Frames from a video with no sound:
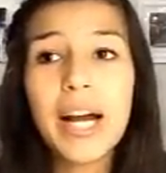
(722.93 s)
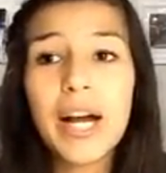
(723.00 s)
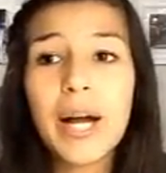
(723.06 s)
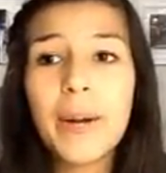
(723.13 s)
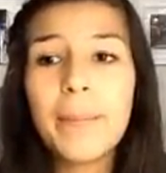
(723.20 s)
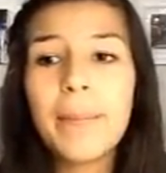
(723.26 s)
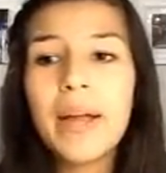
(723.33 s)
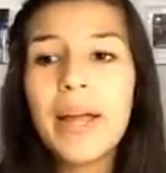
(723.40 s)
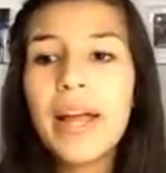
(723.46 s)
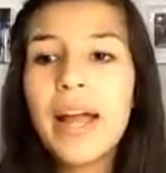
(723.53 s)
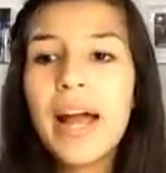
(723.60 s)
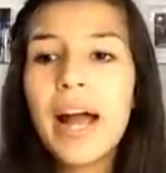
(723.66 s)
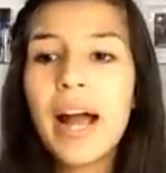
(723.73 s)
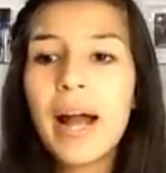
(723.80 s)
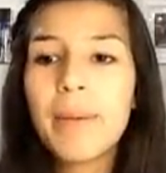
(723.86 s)
Um,
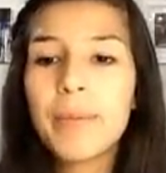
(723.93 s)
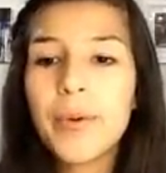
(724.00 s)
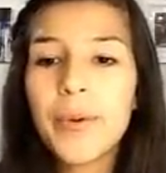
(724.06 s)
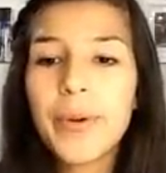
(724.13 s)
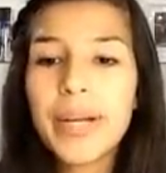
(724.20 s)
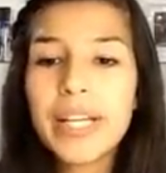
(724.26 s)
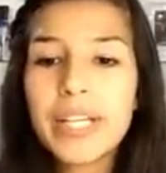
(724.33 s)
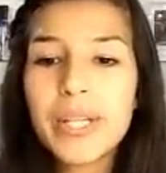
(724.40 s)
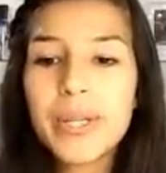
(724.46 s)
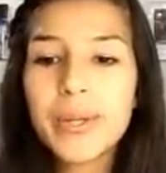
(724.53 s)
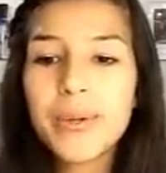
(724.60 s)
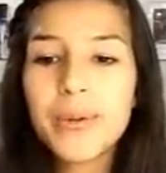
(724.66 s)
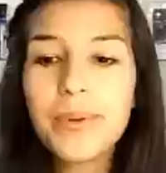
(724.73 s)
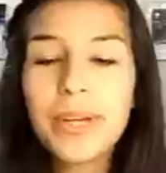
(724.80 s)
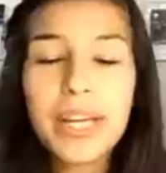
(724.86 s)
I'm going
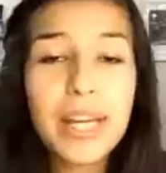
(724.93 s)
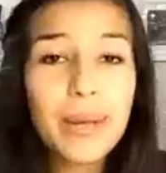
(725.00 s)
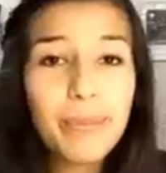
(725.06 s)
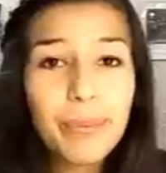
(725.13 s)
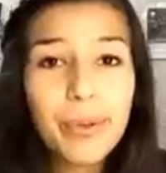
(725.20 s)
to keep